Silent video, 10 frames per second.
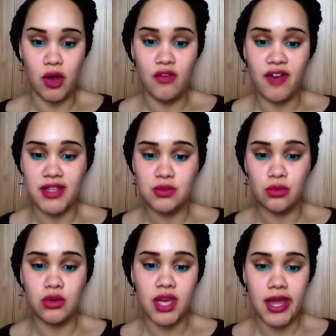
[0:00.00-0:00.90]
fast
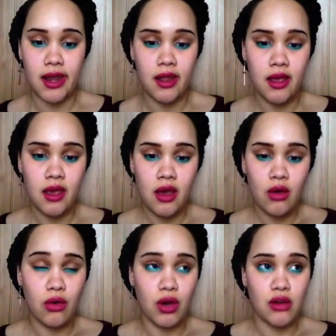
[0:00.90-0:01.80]
walking
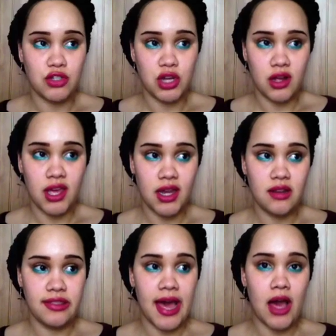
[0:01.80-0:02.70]
or go
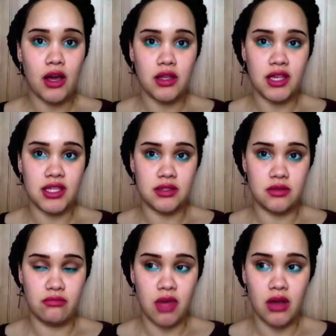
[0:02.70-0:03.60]
jogging. That
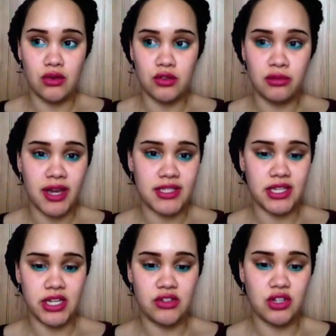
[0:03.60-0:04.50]
is a good way
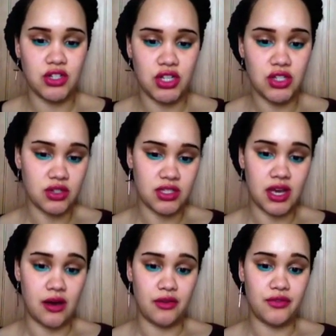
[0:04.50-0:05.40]
to introduce
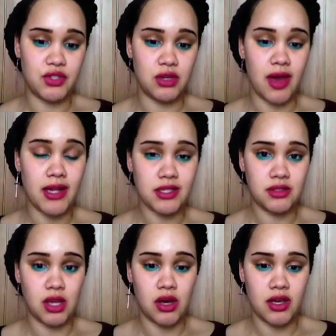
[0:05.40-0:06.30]
yourself to
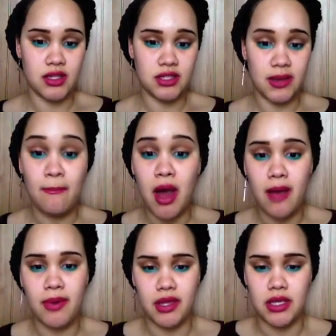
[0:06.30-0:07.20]
exercise, in my
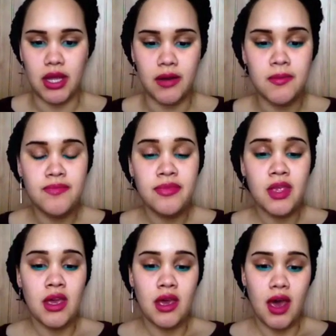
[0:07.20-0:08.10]
opinion.
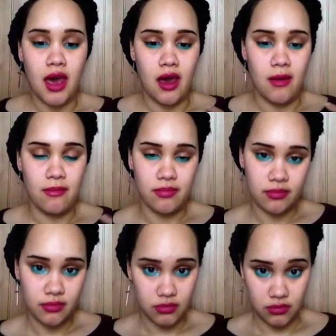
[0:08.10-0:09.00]

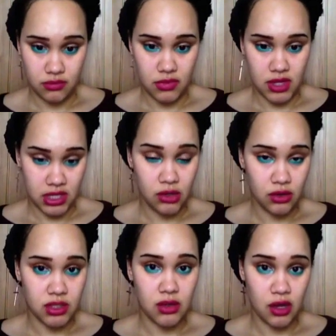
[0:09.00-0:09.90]
It's
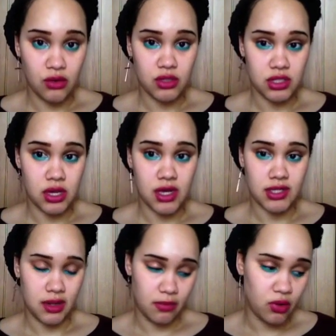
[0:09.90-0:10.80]
a good
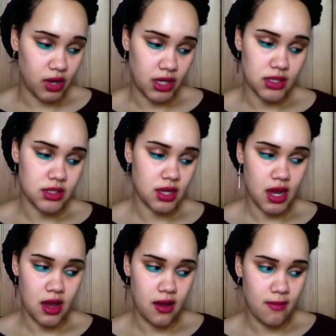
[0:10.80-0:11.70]
starting point.
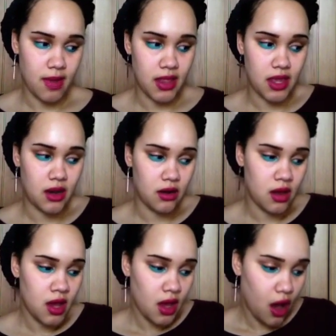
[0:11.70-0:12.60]
And then
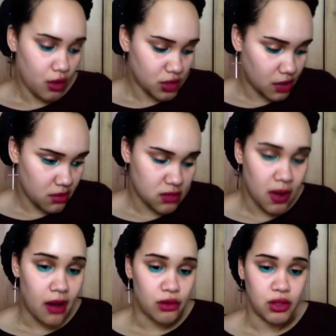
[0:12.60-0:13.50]
also as
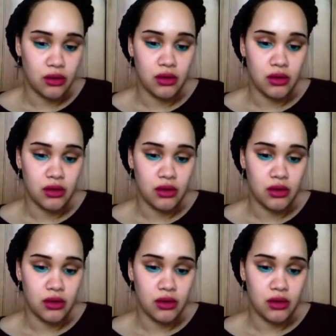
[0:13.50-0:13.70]
well, you